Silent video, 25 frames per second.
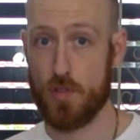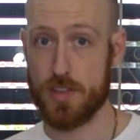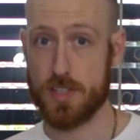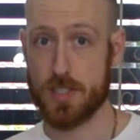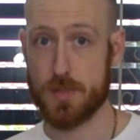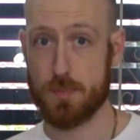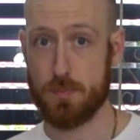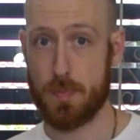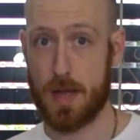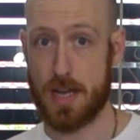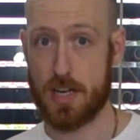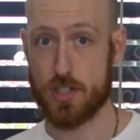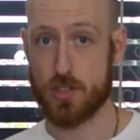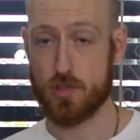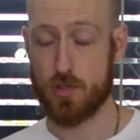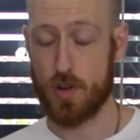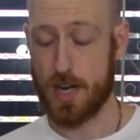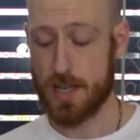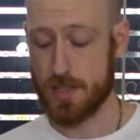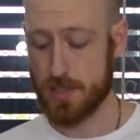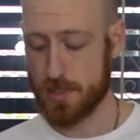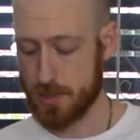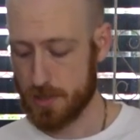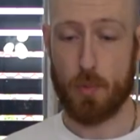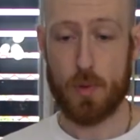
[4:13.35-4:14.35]
this bench
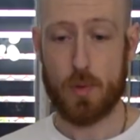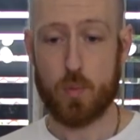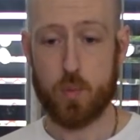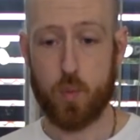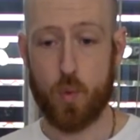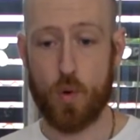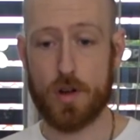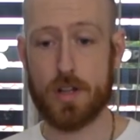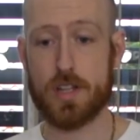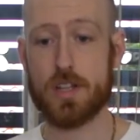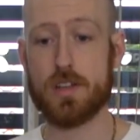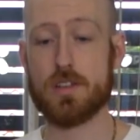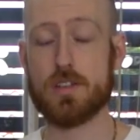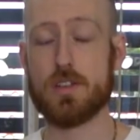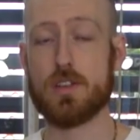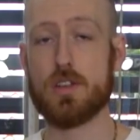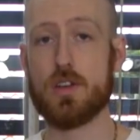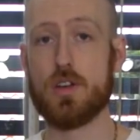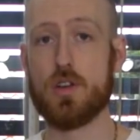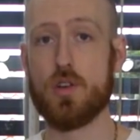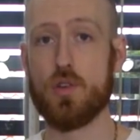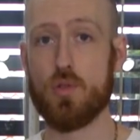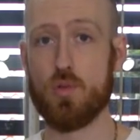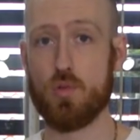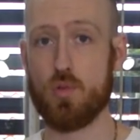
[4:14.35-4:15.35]
rest, we want it
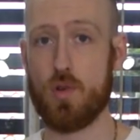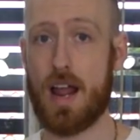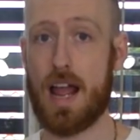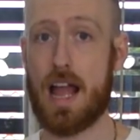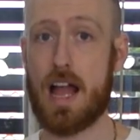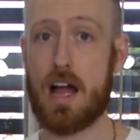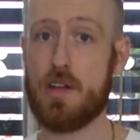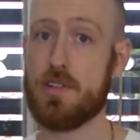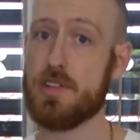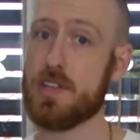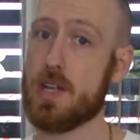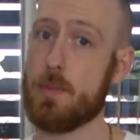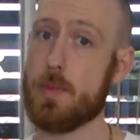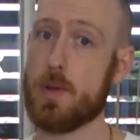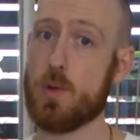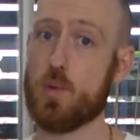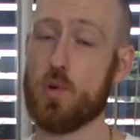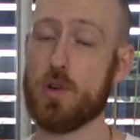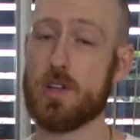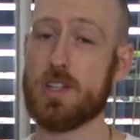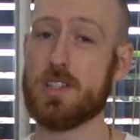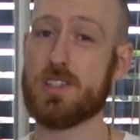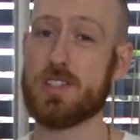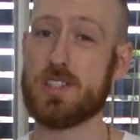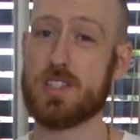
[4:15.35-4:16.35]
round and we
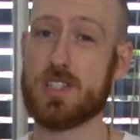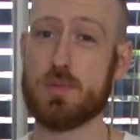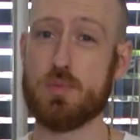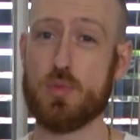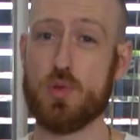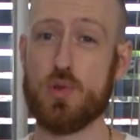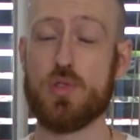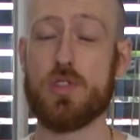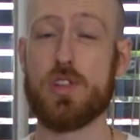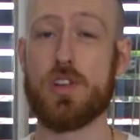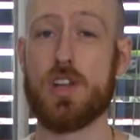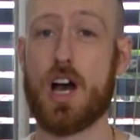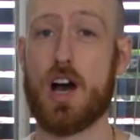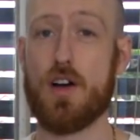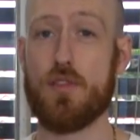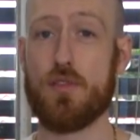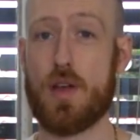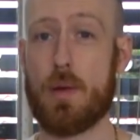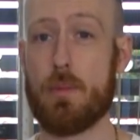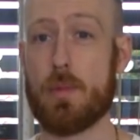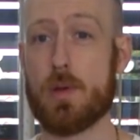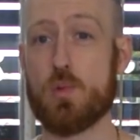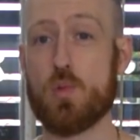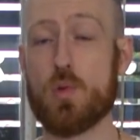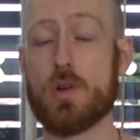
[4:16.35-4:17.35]
want it smooth enough
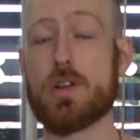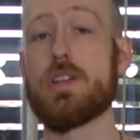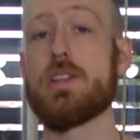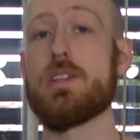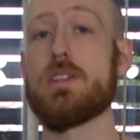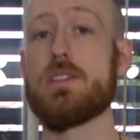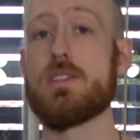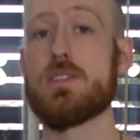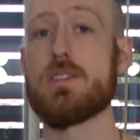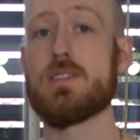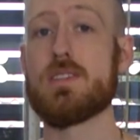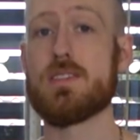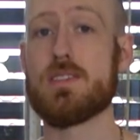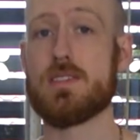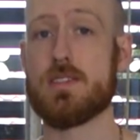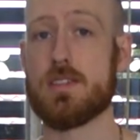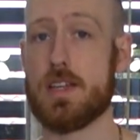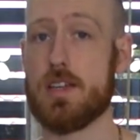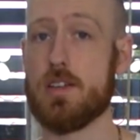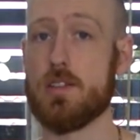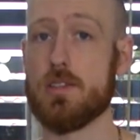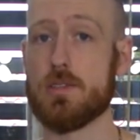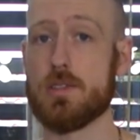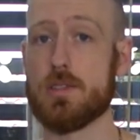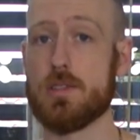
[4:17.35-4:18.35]
and we want it
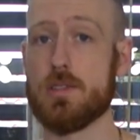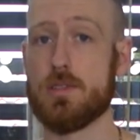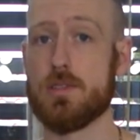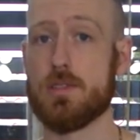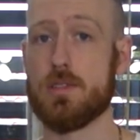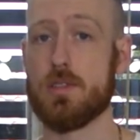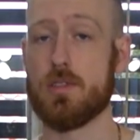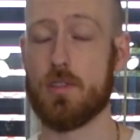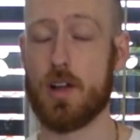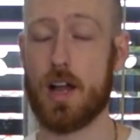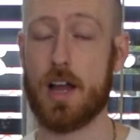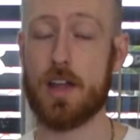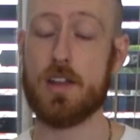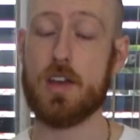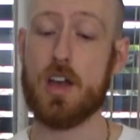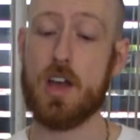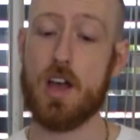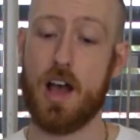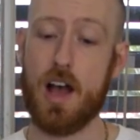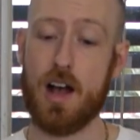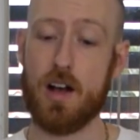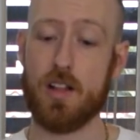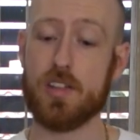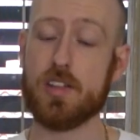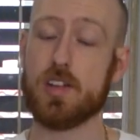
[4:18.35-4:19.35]
sealed, right?
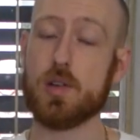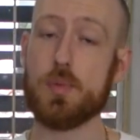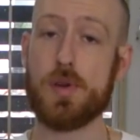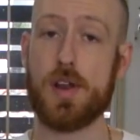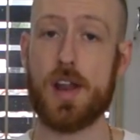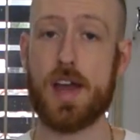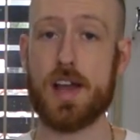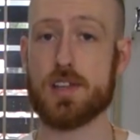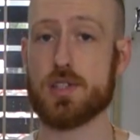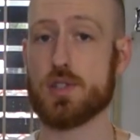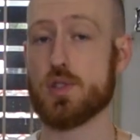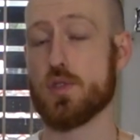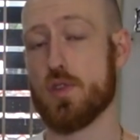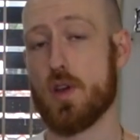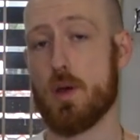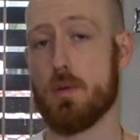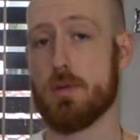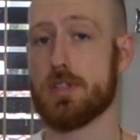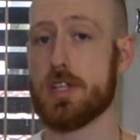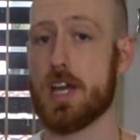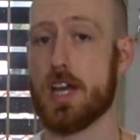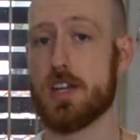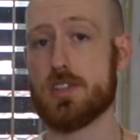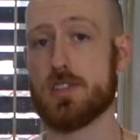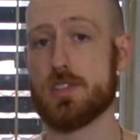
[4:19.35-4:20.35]
A little bit of extra
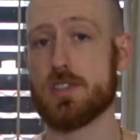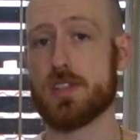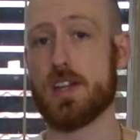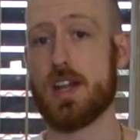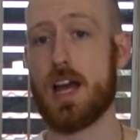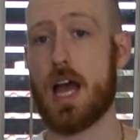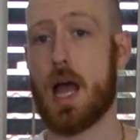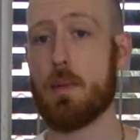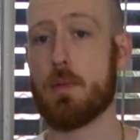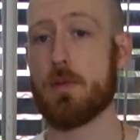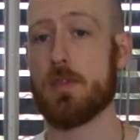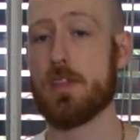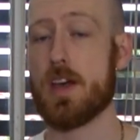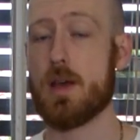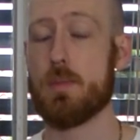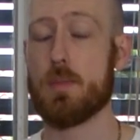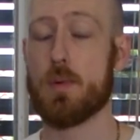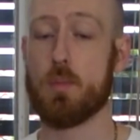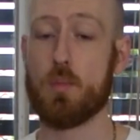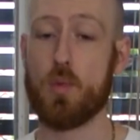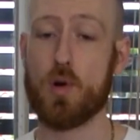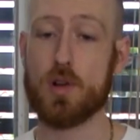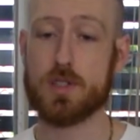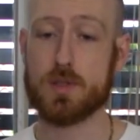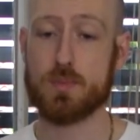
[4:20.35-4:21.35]
fermentation is gonna happen there,
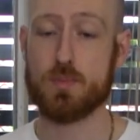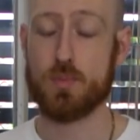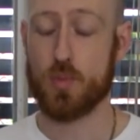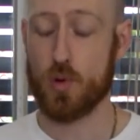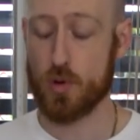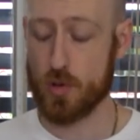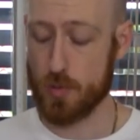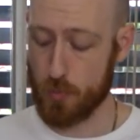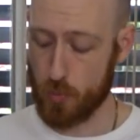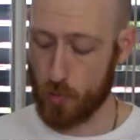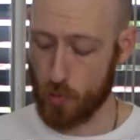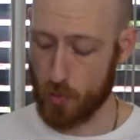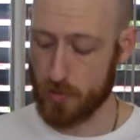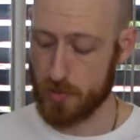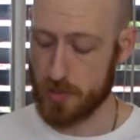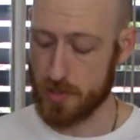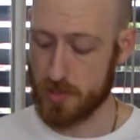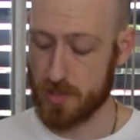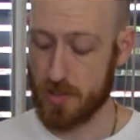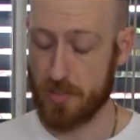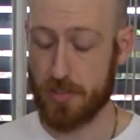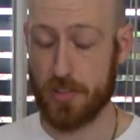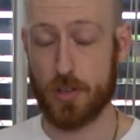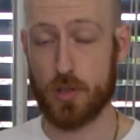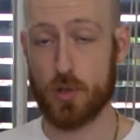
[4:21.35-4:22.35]
but what's more important is
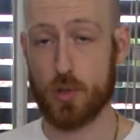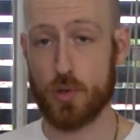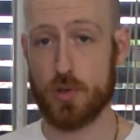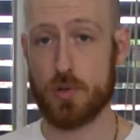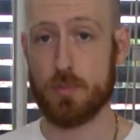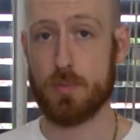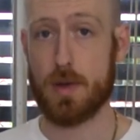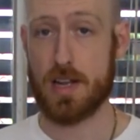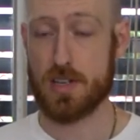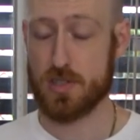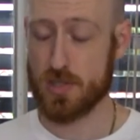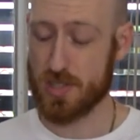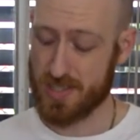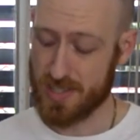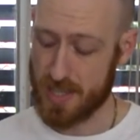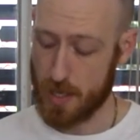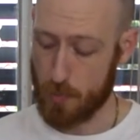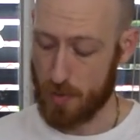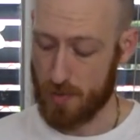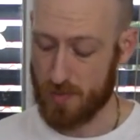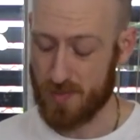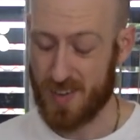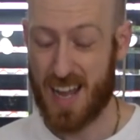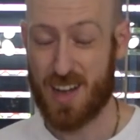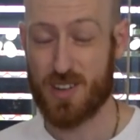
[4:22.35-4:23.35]
that the gluten matrix that
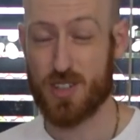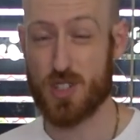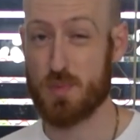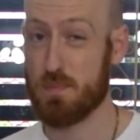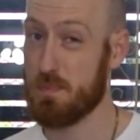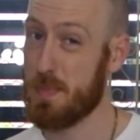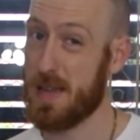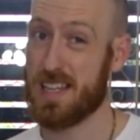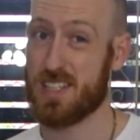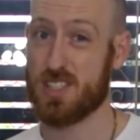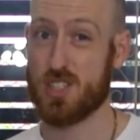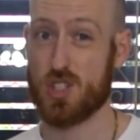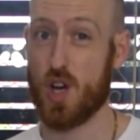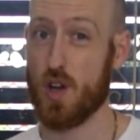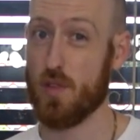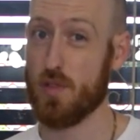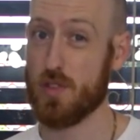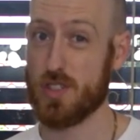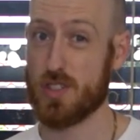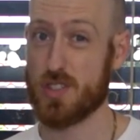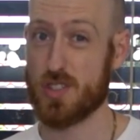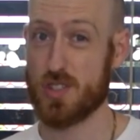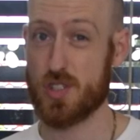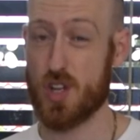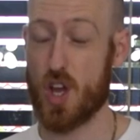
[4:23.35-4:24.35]
we've now just pissed off
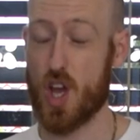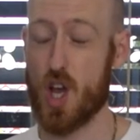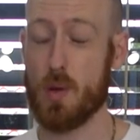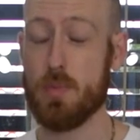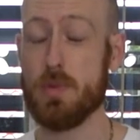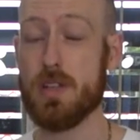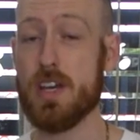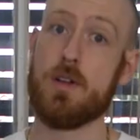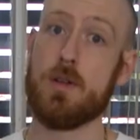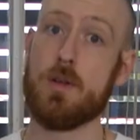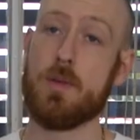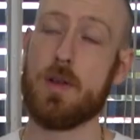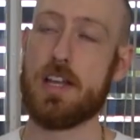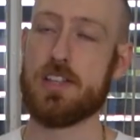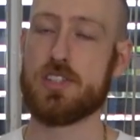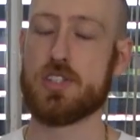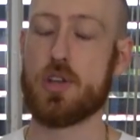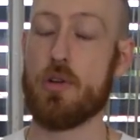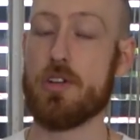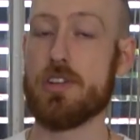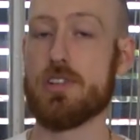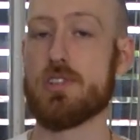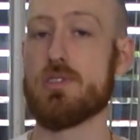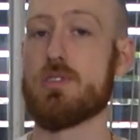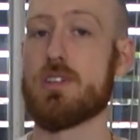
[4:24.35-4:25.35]
and disturbed is
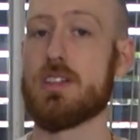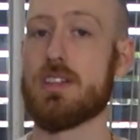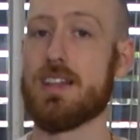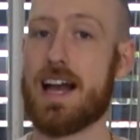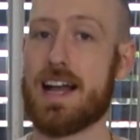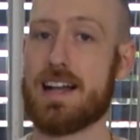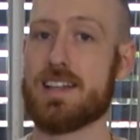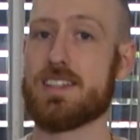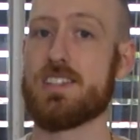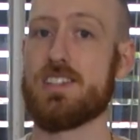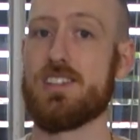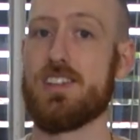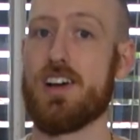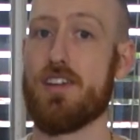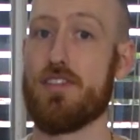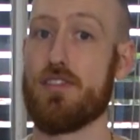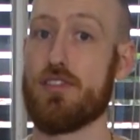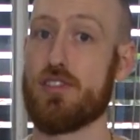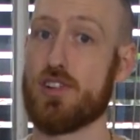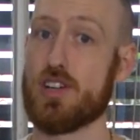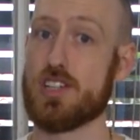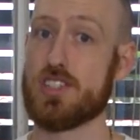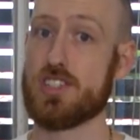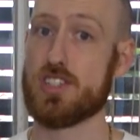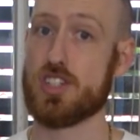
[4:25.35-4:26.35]
going to relax enough
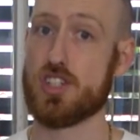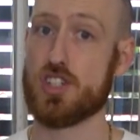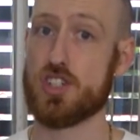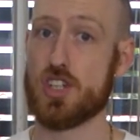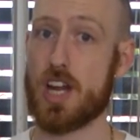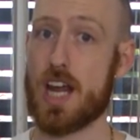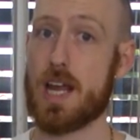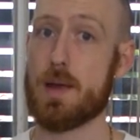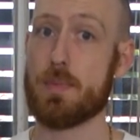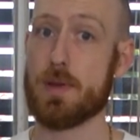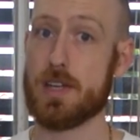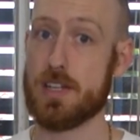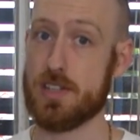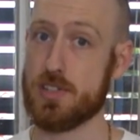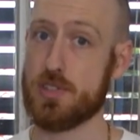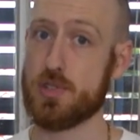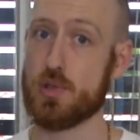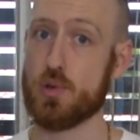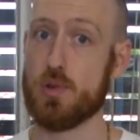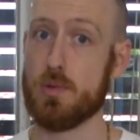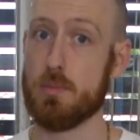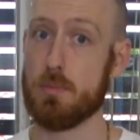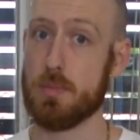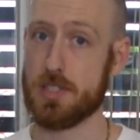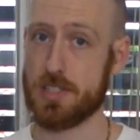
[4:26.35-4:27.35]
for us to shape
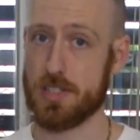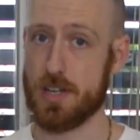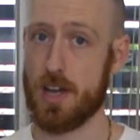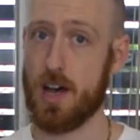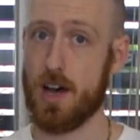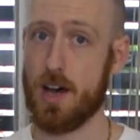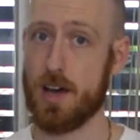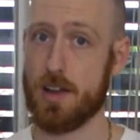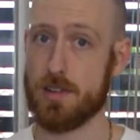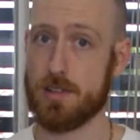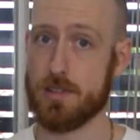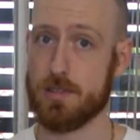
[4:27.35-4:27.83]
into a batard.